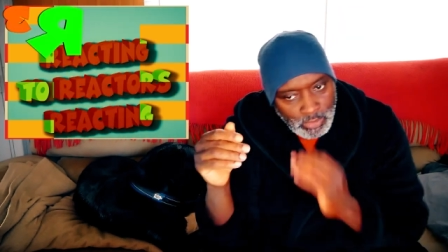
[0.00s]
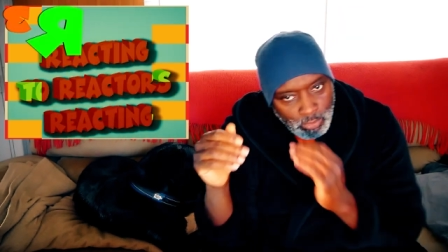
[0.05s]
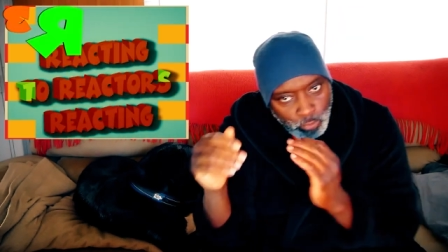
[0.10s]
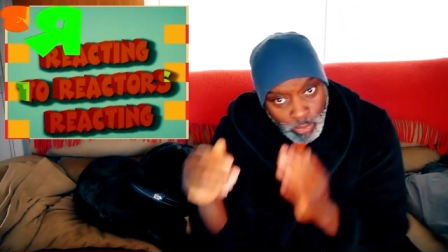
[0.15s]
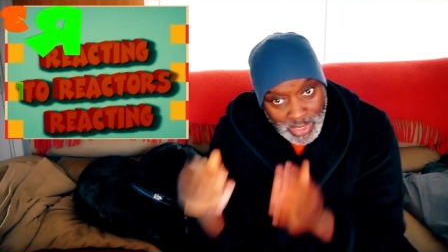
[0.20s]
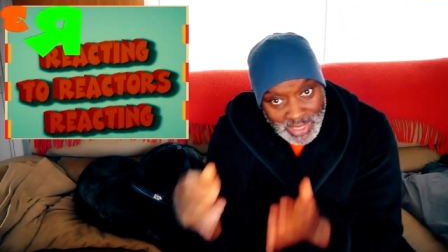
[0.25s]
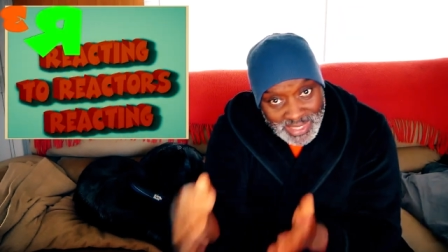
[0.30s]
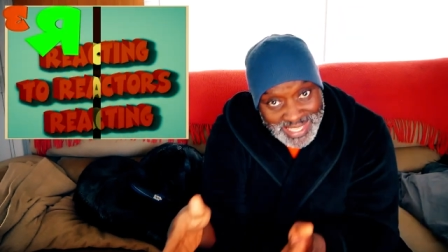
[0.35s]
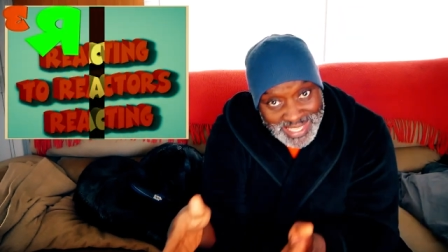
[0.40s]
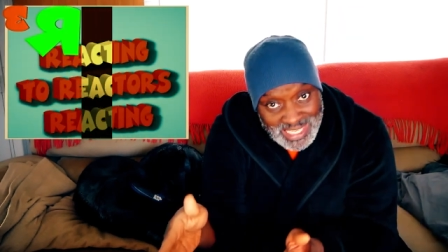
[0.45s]

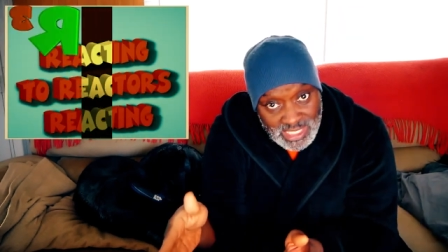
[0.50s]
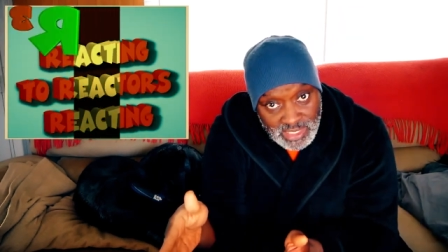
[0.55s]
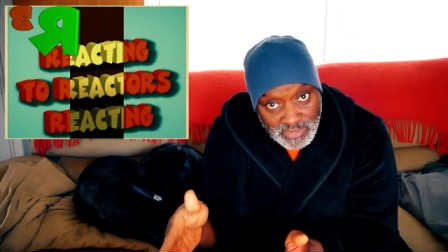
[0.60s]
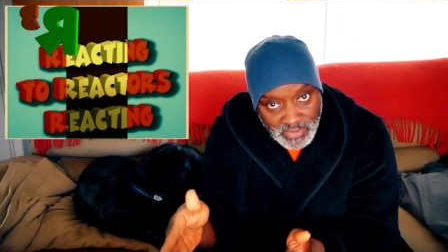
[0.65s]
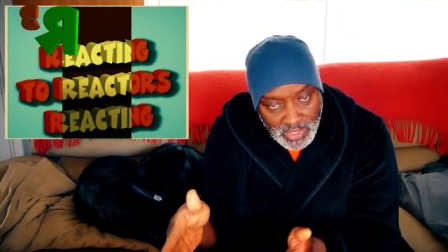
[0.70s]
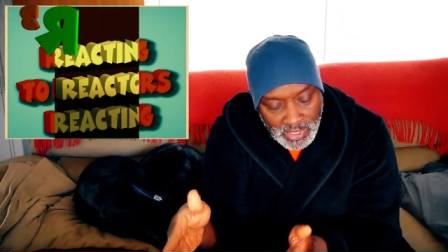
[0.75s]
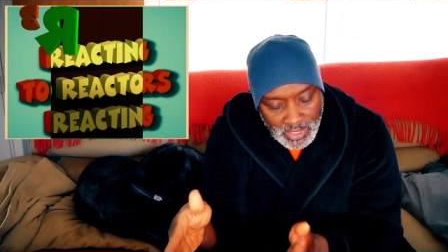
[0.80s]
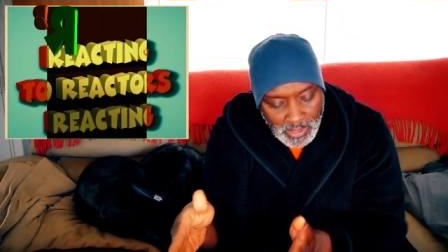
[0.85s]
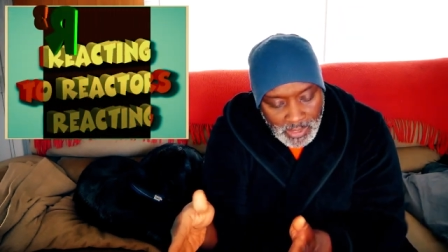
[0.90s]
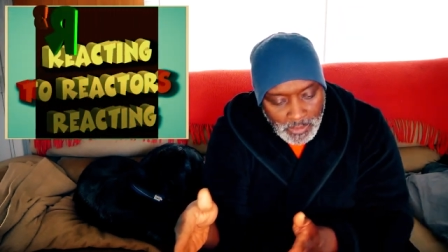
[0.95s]
with his
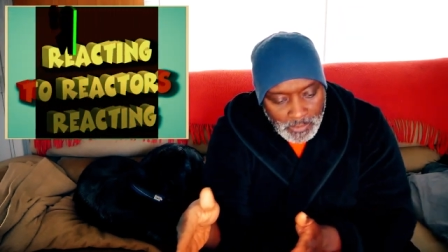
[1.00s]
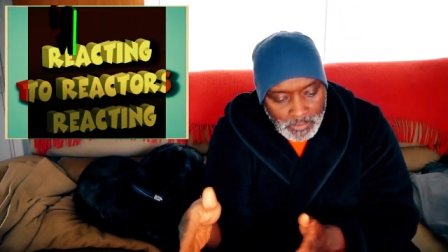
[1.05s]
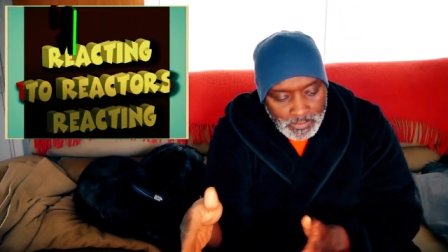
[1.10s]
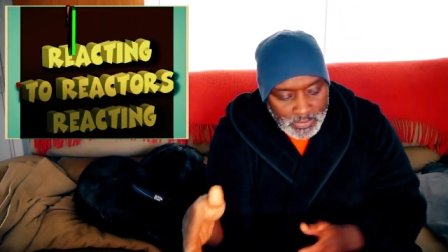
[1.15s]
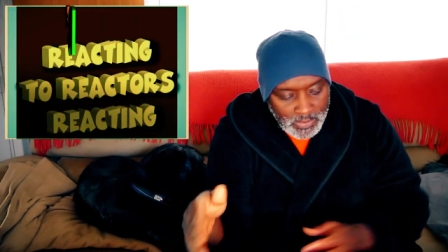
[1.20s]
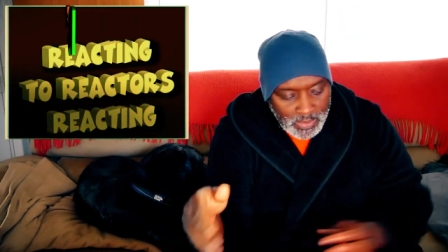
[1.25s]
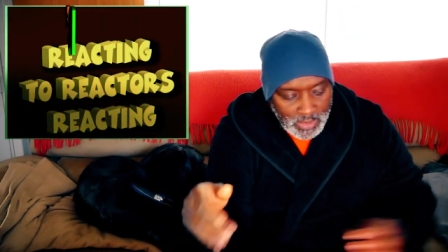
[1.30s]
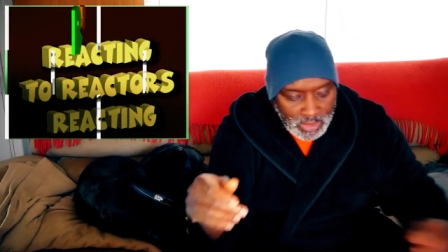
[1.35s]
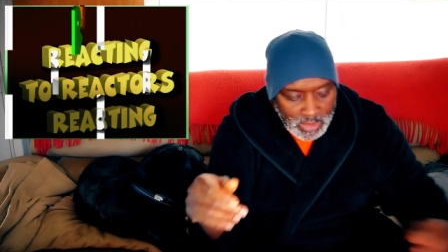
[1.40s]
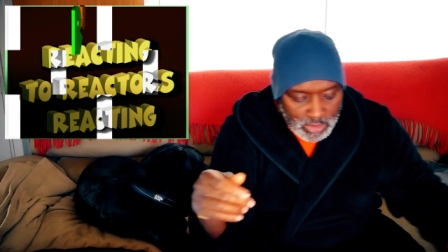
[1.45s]
video.
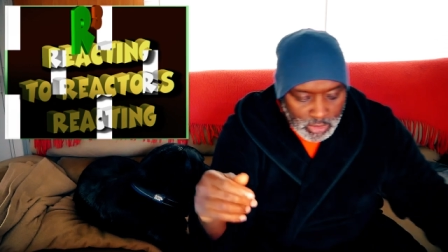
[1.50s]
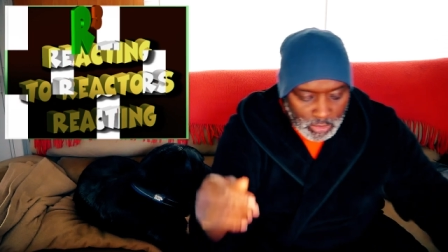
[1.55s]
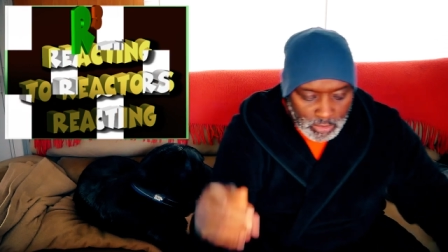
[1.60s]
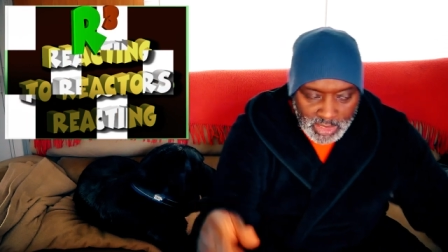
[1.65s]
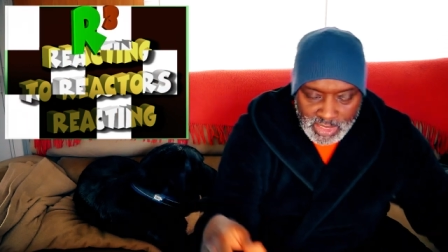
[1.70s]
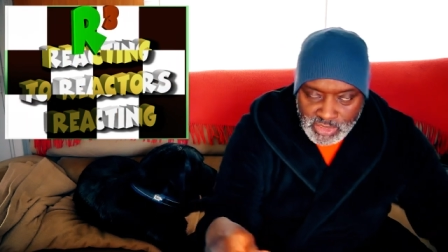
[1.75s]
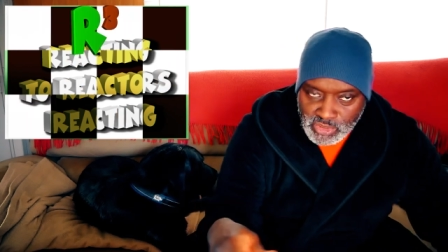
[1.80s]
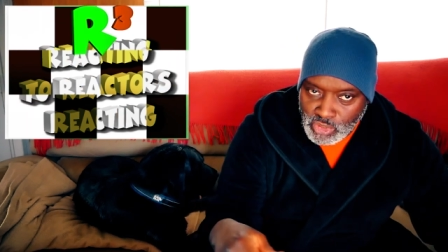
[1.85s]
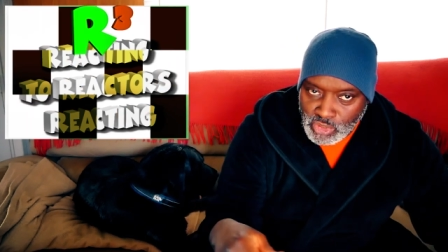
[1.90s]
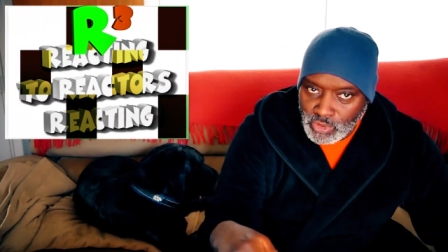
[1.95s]
So
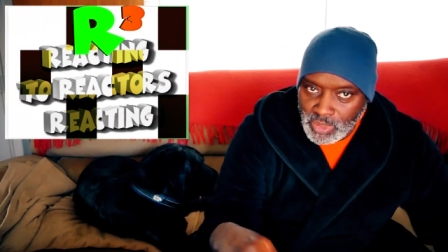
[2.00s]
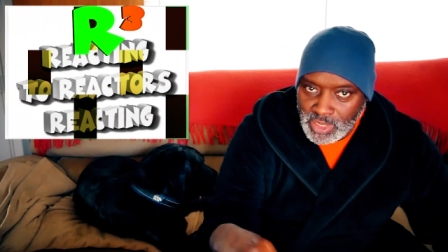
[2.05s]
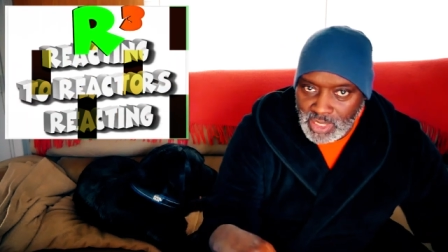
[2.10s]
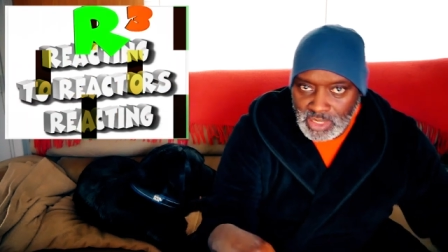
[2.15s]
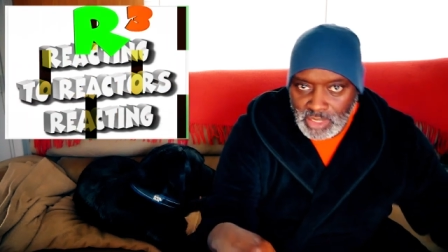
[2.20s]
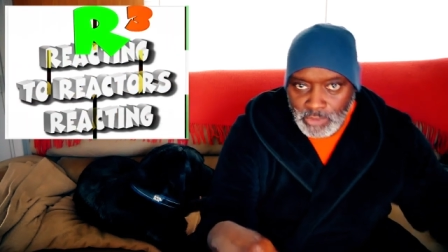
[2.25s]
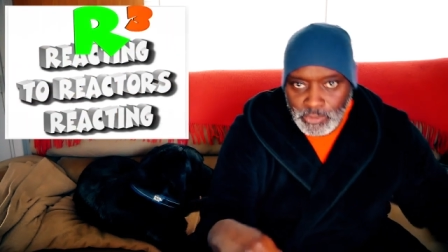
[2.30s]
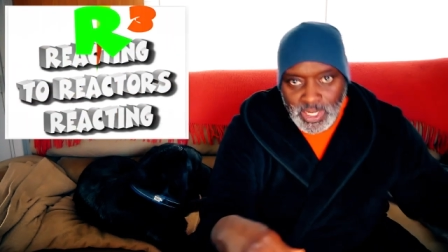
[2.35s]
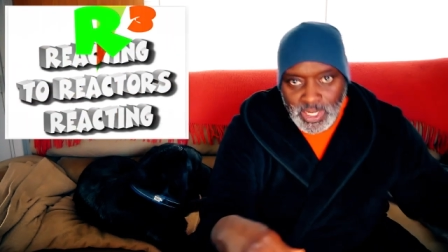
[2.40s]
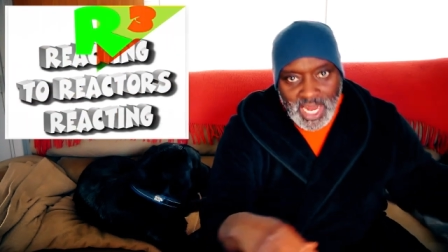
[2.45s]
let's do it
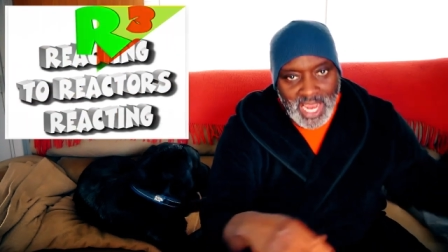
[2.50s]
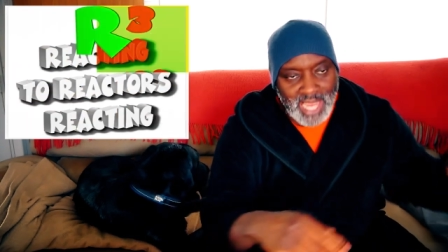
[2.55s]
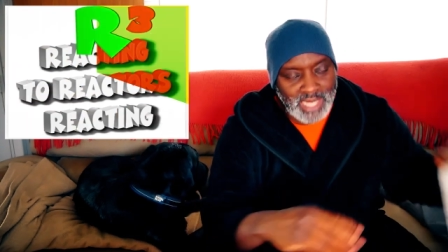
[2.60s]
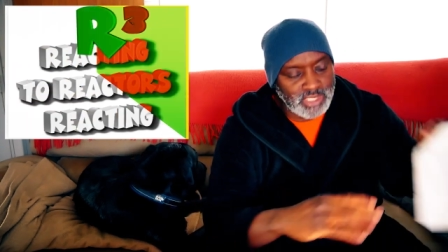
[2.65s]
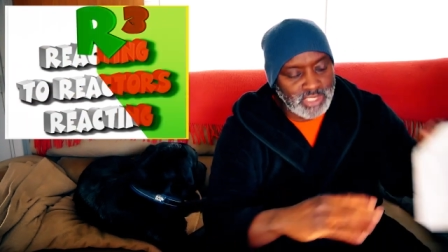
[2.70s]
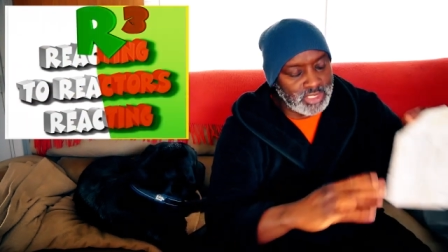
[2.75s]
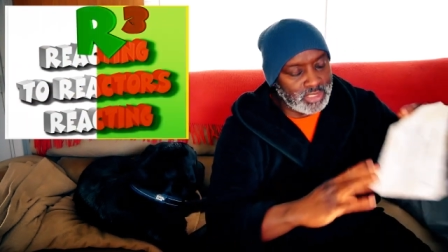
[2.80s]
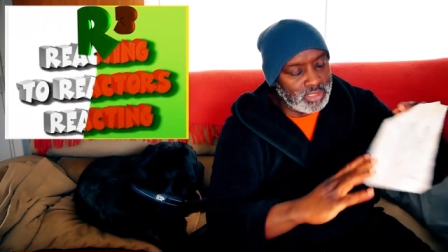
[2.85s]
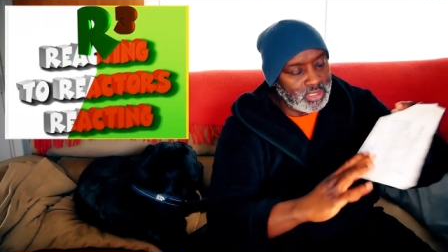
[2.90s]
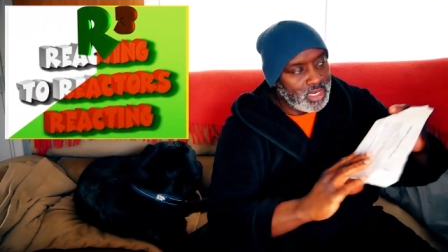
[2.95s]
in the
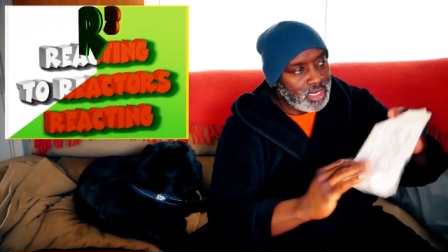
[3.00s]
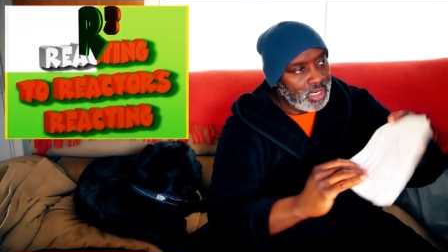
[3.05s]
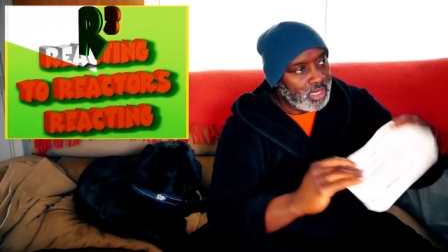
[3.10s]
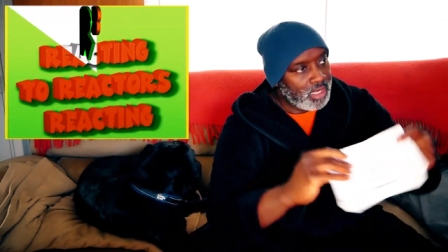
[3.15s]
reaction.